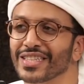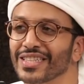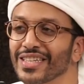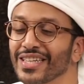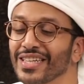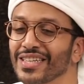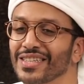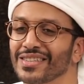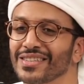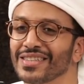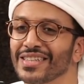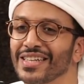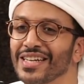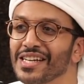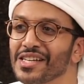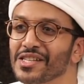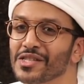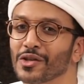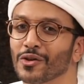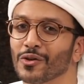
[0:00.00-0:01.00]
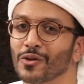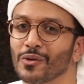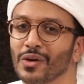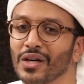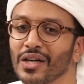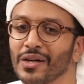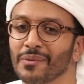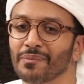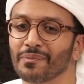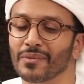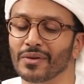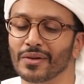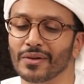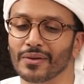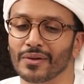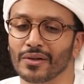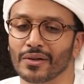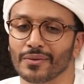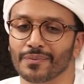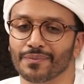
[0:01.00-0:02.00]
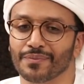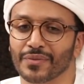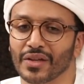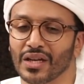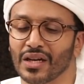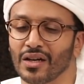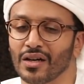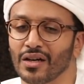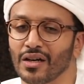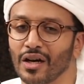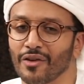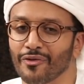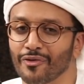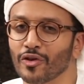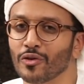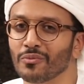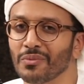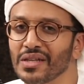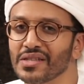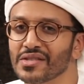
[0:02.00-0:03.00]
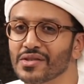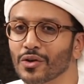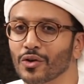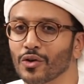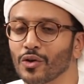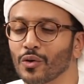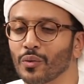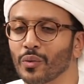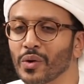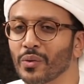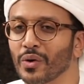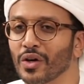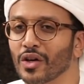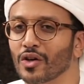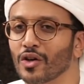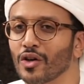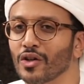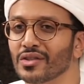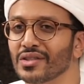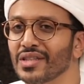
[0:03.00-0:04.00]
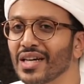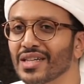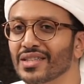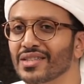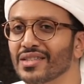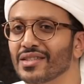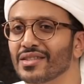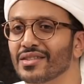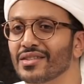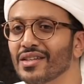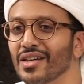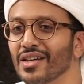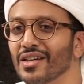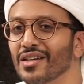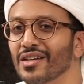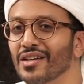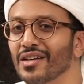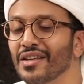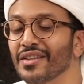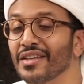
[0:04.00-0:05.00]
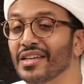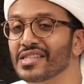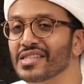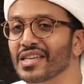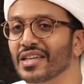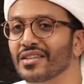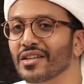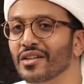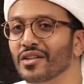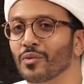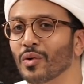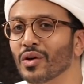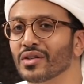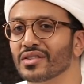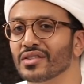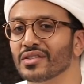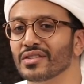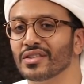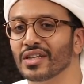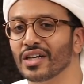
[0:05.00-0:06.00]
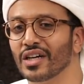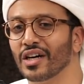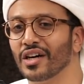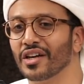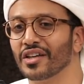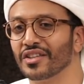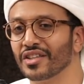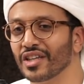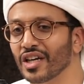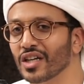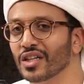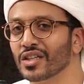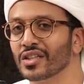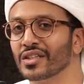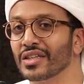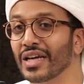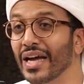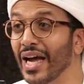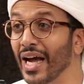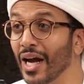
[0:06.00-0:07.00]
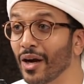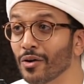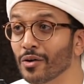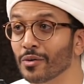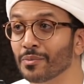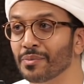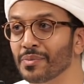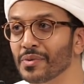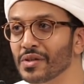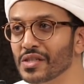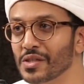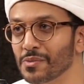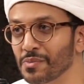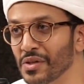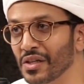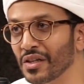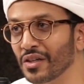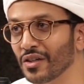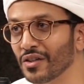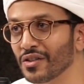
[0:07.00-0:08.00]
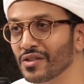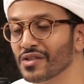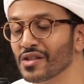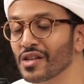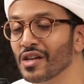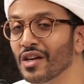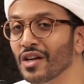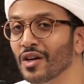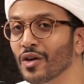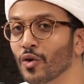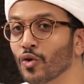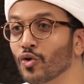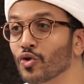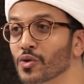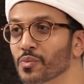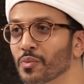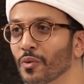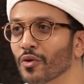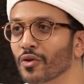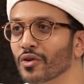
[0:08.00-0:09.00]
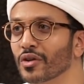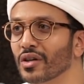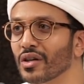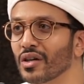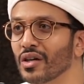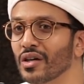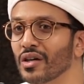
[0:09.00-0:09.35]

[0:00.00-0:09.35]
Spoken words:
yeah. So a few months ago, we were contacted, and they said they wanted young Arab speakers who spoke